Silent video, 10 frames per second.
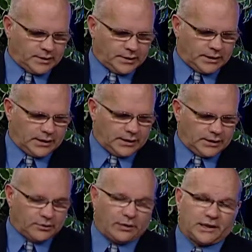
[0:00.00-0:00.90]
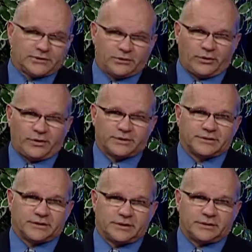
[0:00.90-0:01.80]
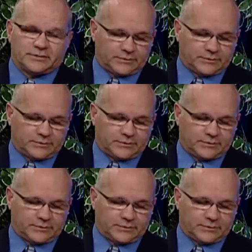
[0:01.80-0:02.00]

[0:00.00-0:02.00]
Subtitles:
otherwise known as the